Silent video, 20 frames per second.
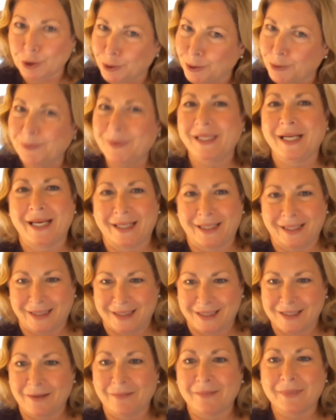terminating
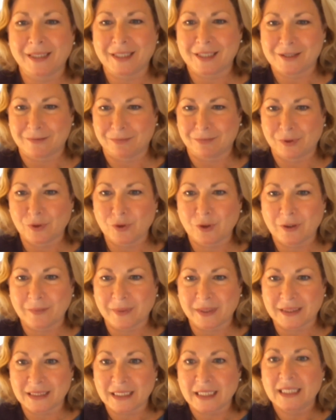somebody's
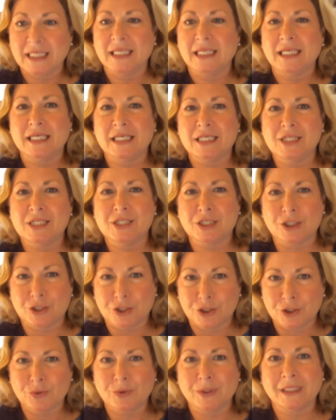employment is to
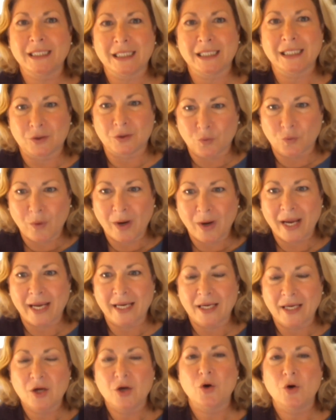do it in a
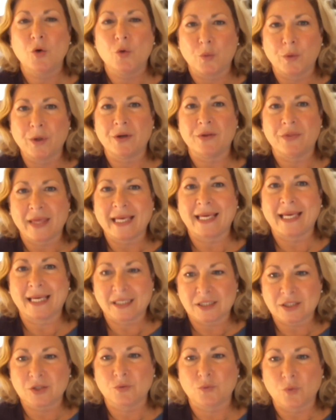way where they
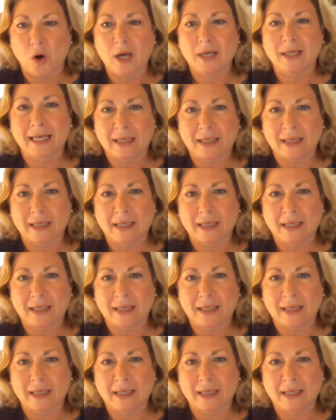get to walk